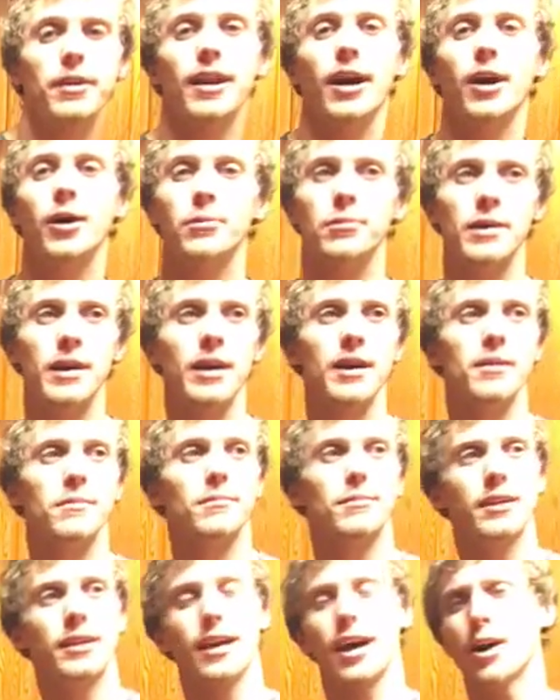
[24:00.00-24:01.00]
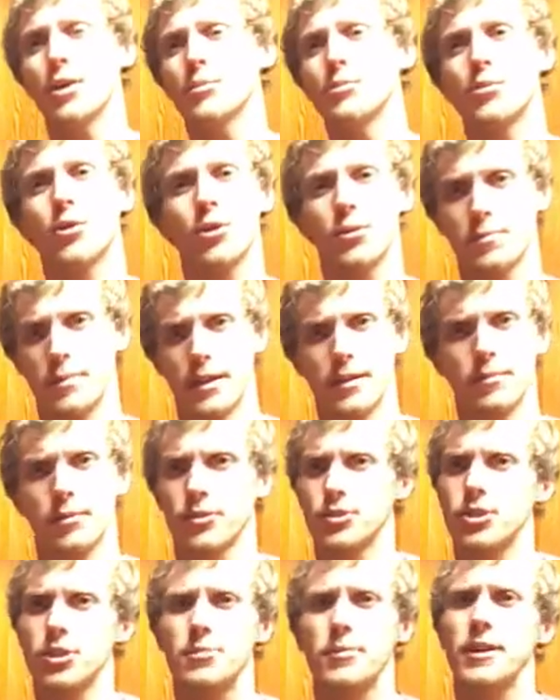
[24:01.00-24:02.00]
and help me help more people
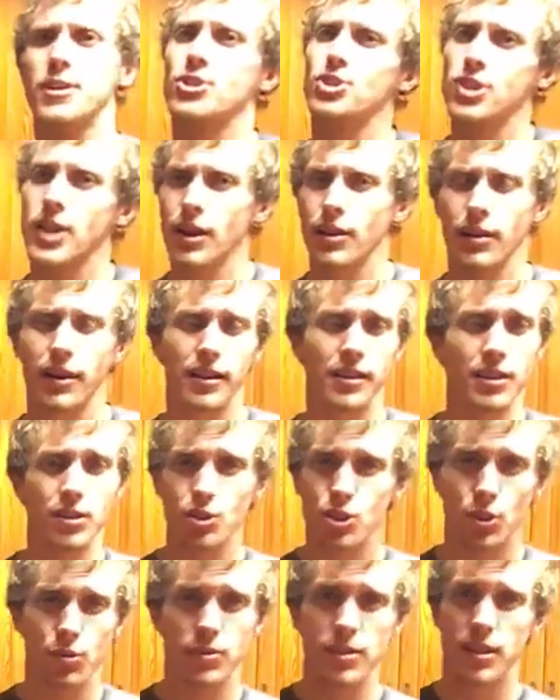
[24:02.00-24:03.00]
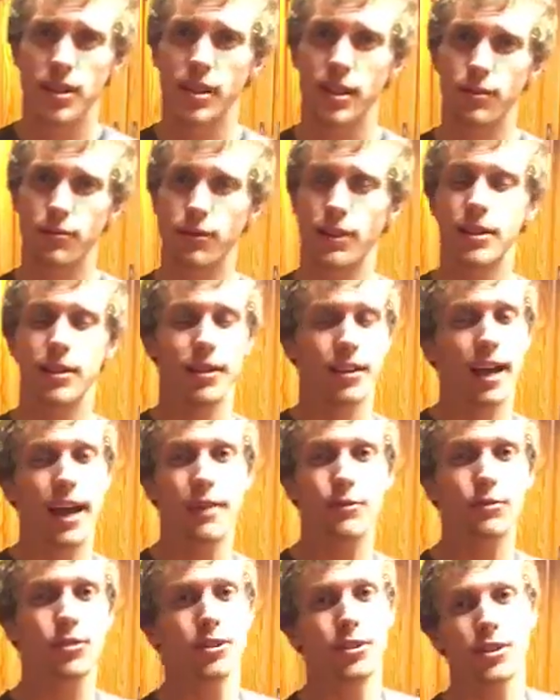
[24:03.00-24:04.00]
just by sharing Jones and Get Fit, the
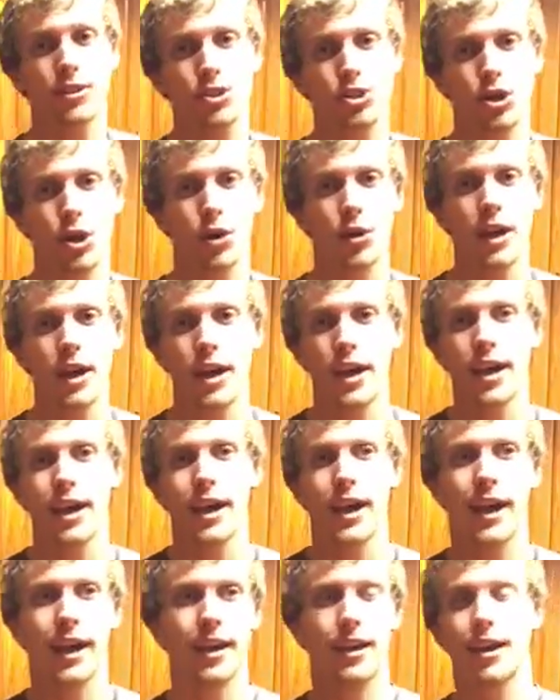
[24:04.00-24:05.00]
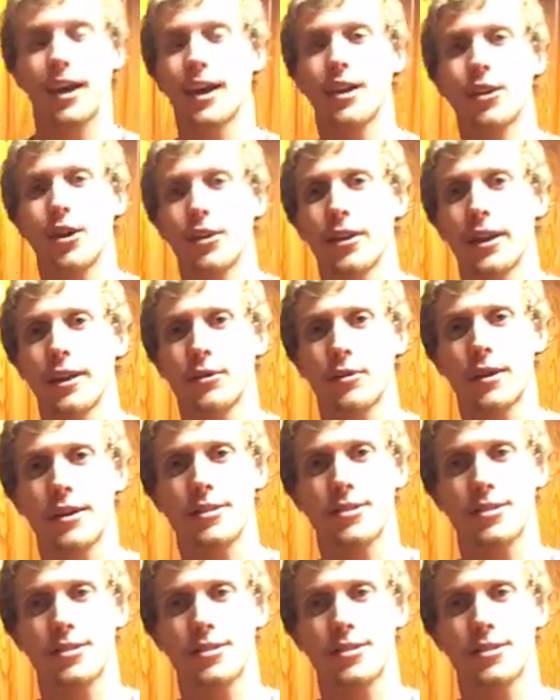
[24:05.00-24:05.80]
live cooking show, and all that great